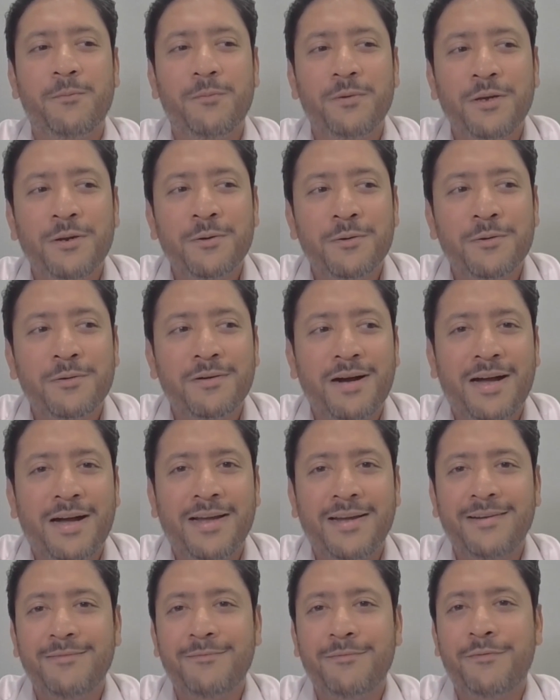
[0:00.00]

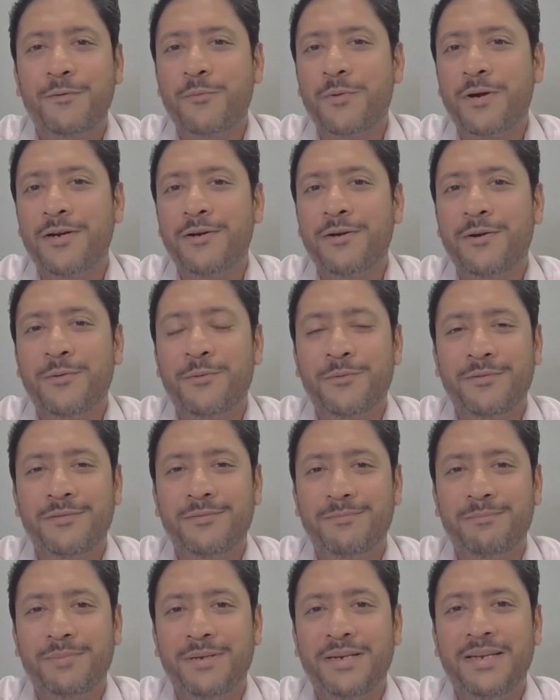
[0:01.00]
I, for one,
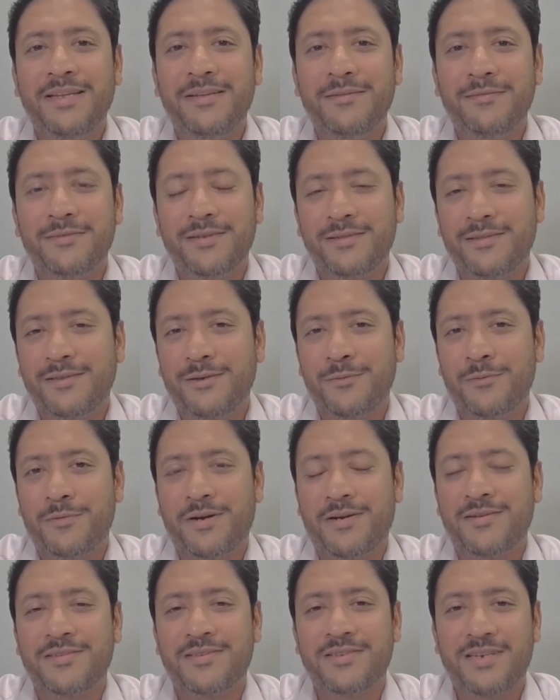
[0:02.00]
don't believe that they don't
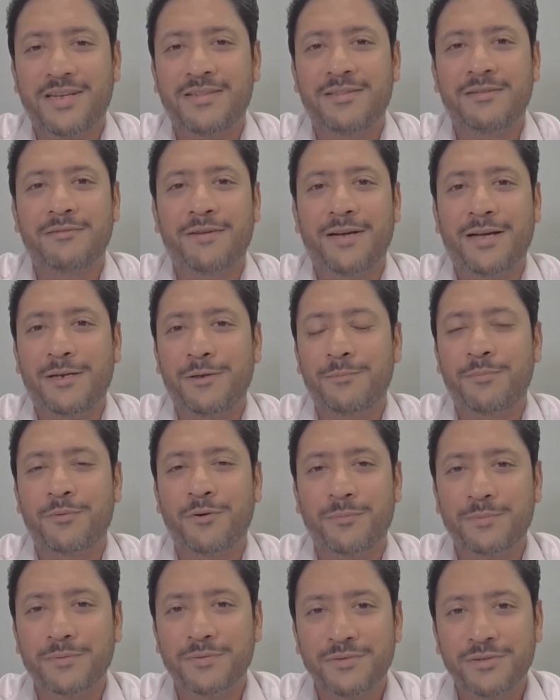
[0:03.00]
understand the value
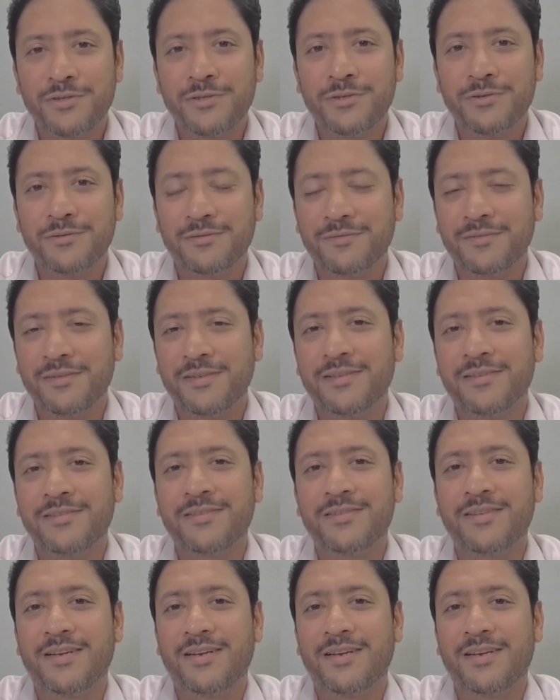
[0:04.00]
proposition of this.